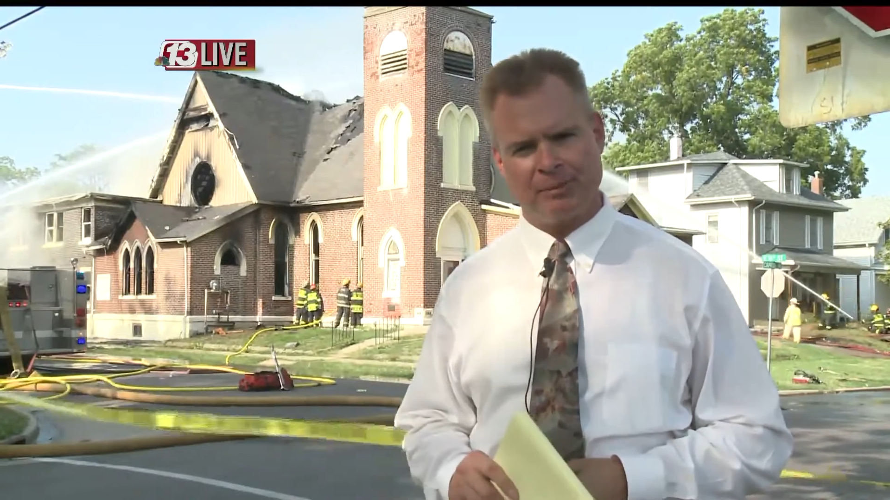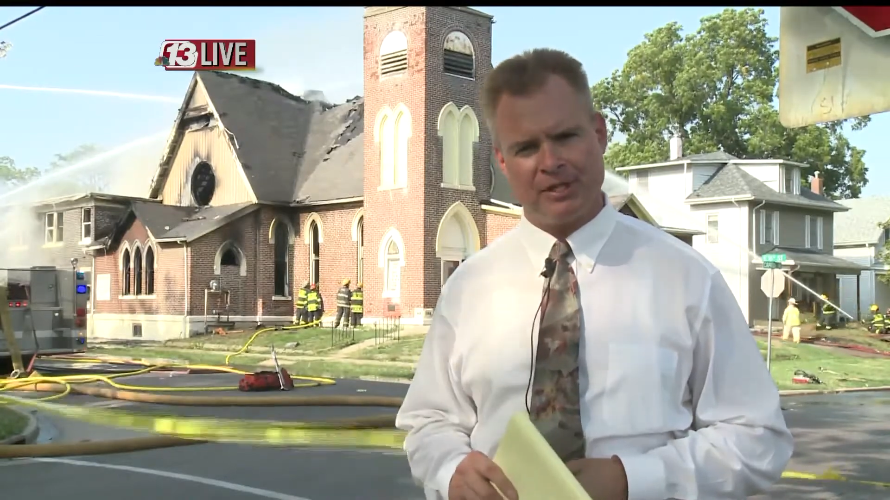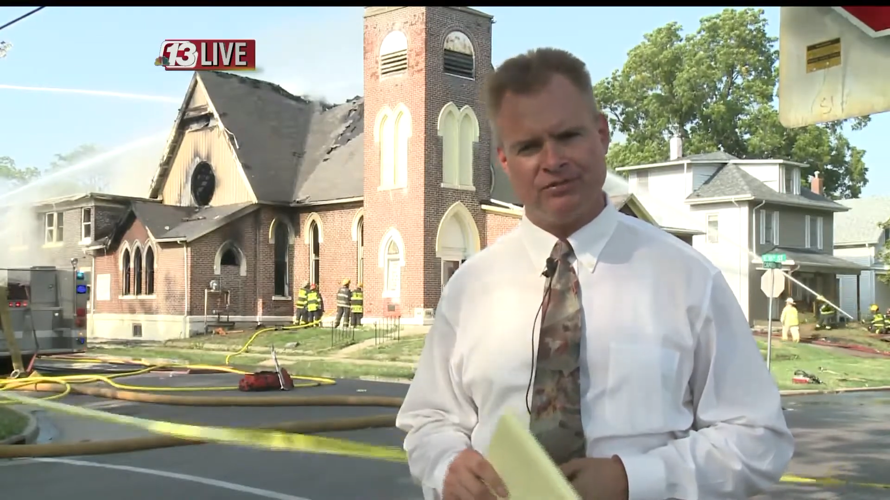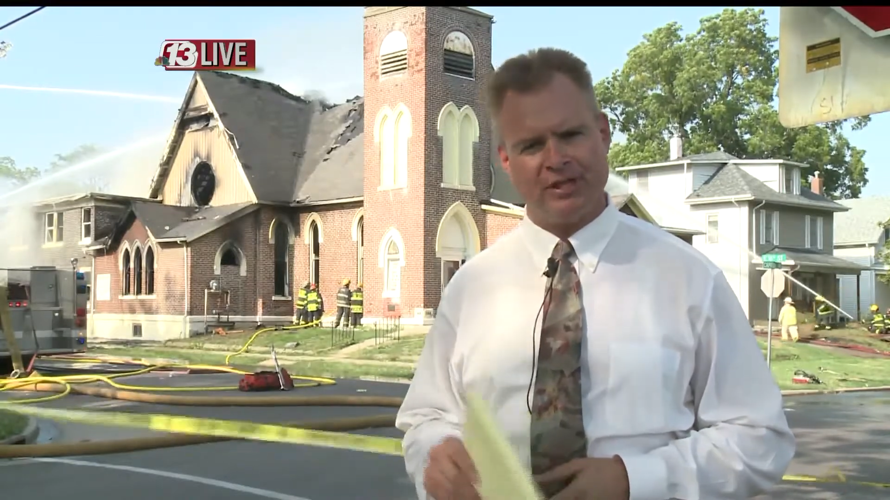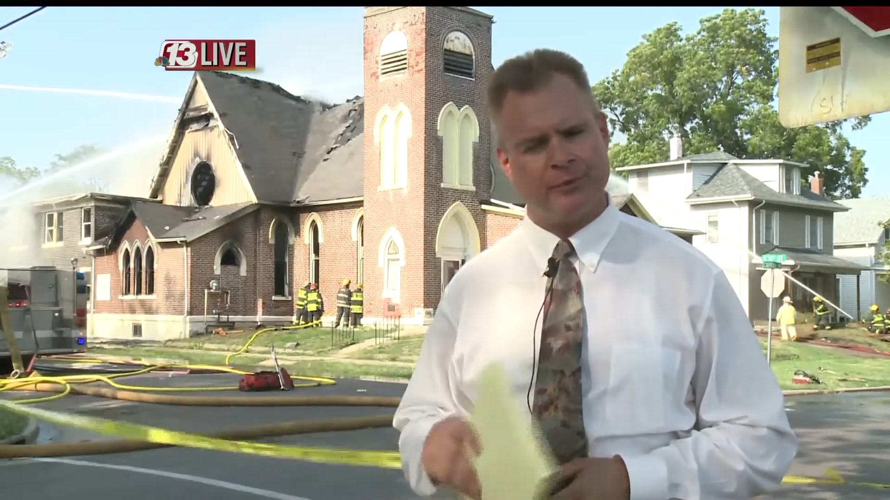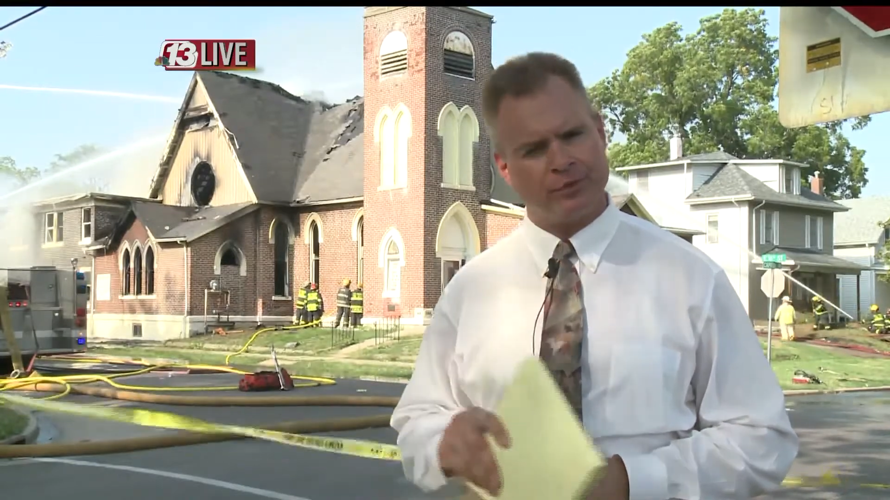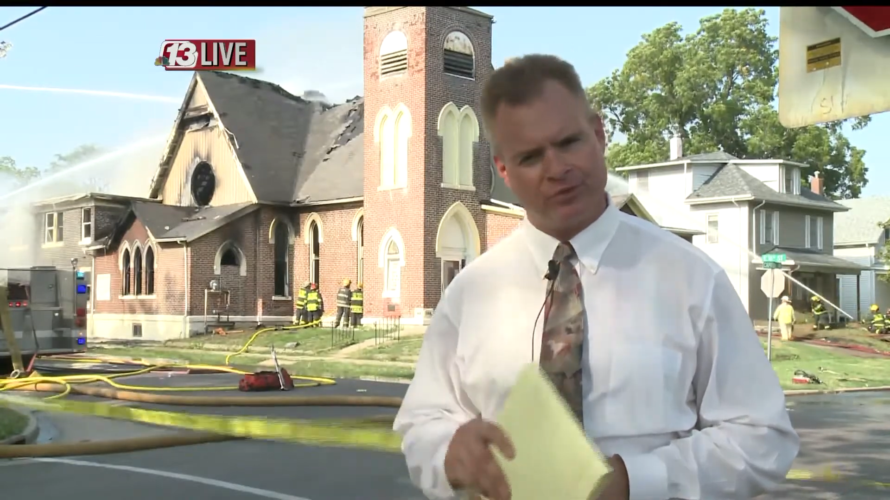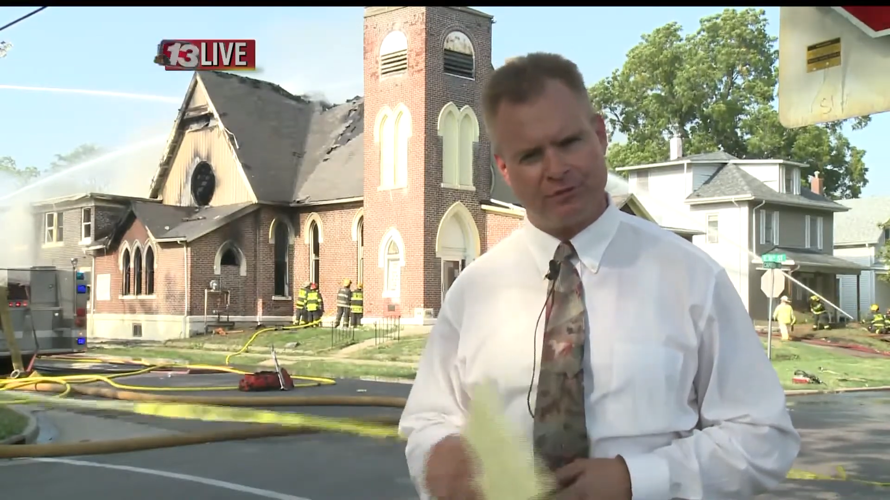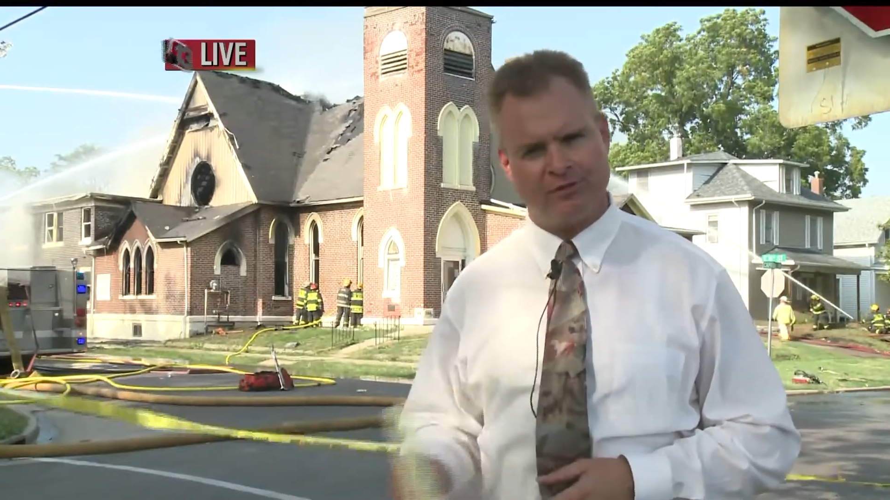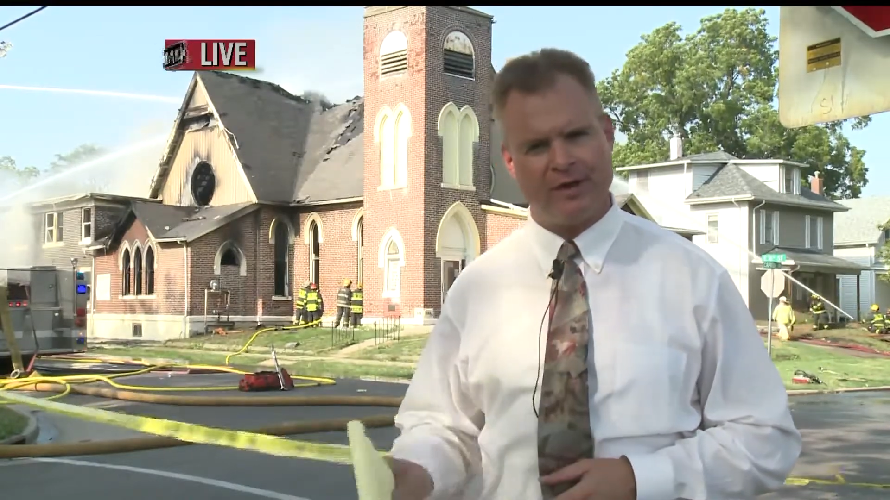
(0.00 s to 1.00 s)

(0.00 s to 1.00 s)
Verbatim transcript: but they say there were several